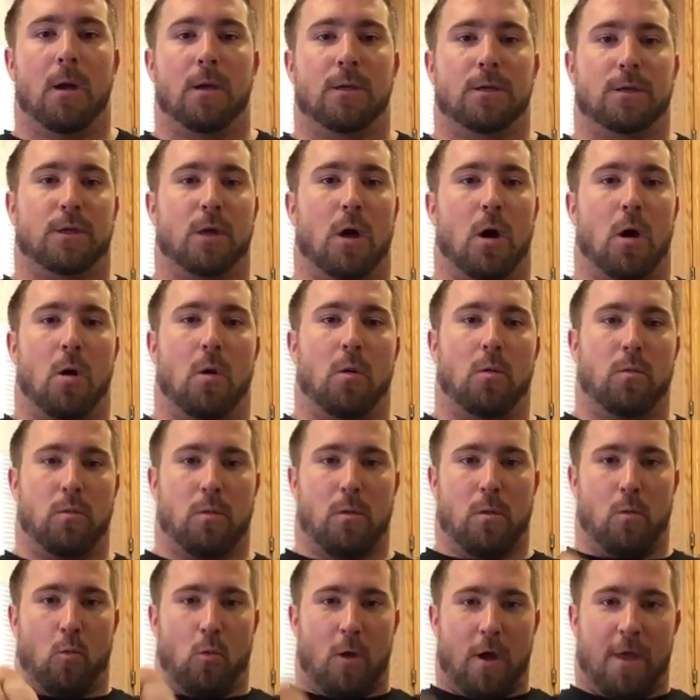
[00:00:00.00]
So
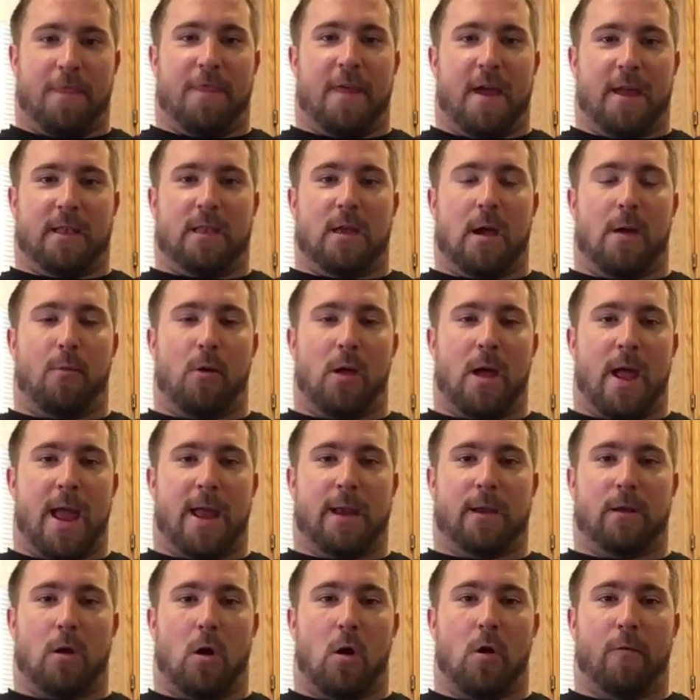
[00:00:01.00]
with that double
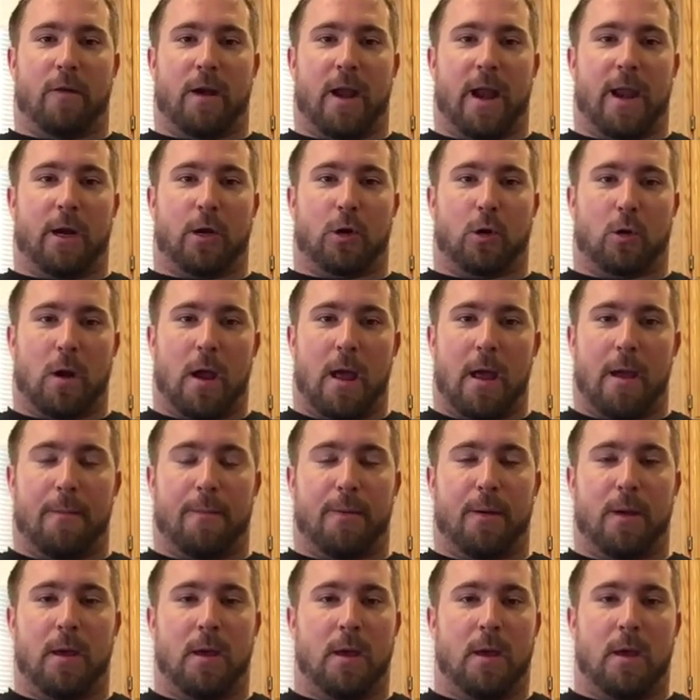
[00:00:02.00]
hand overhand grip,